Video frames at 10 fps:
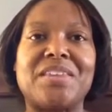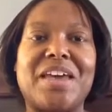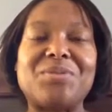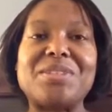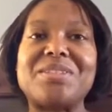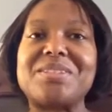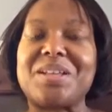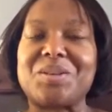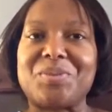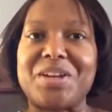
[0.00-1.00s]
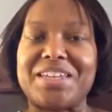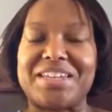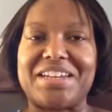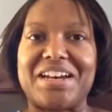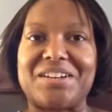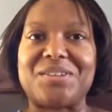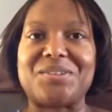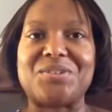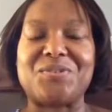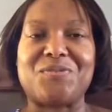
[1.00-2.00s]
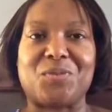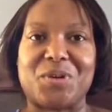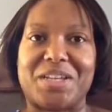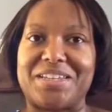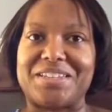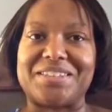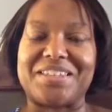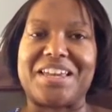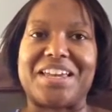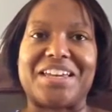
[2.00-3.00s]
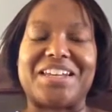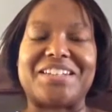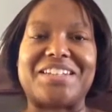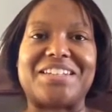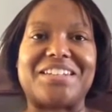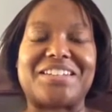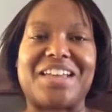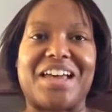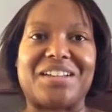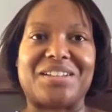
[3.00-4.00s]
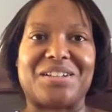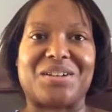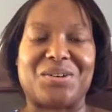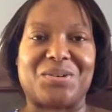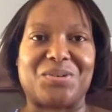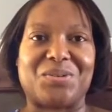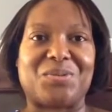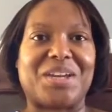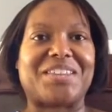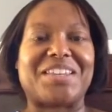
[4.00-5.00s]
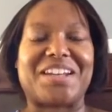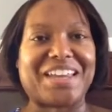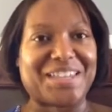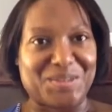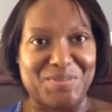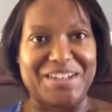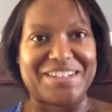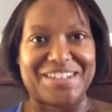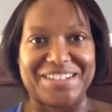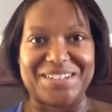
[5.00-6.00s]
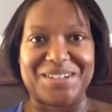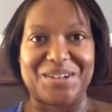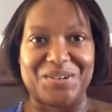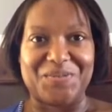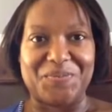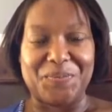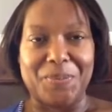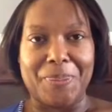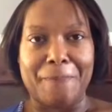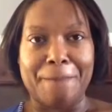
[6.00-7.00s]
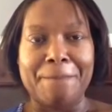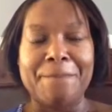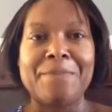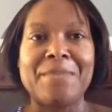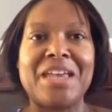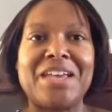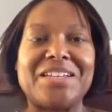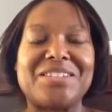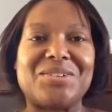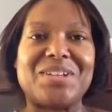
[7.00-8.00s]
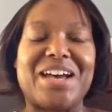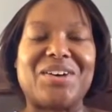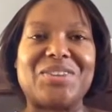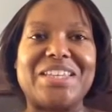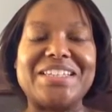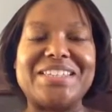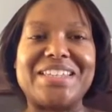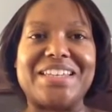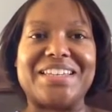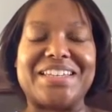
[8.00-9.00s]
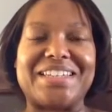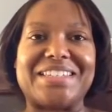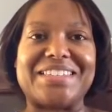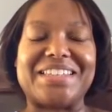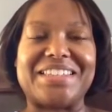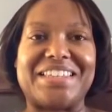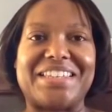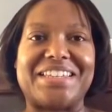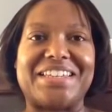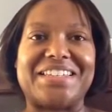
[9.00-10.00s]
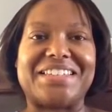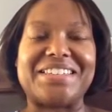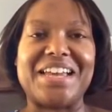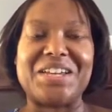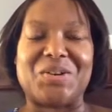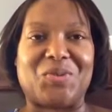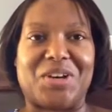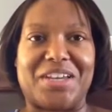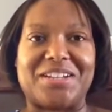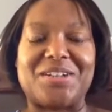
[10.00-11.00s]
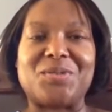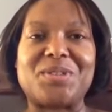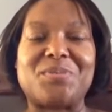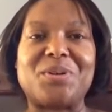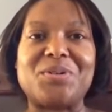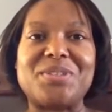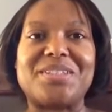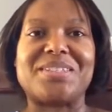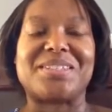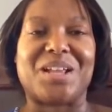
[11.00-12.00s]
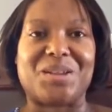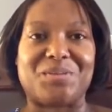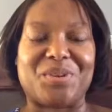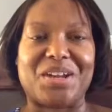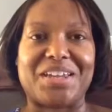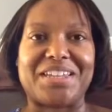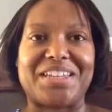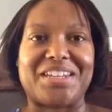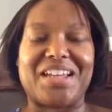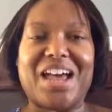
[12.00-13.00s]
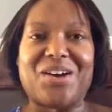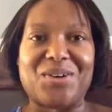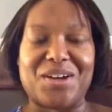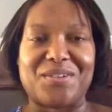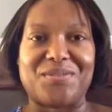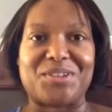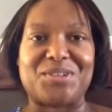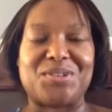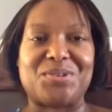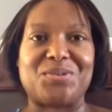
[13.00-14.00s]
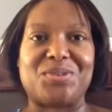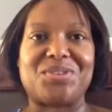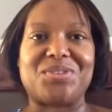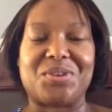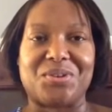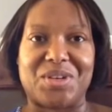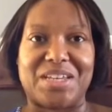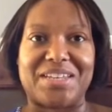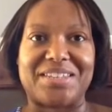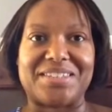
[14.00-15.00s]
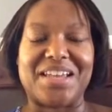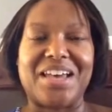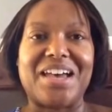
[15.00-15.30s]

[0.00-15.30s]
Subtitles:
That was to celebrate getting out of the 240s, and it didn't exactly go the way that I expected it to go. So now this is the second one, and it was supposed to celebrate getting out of the 230s.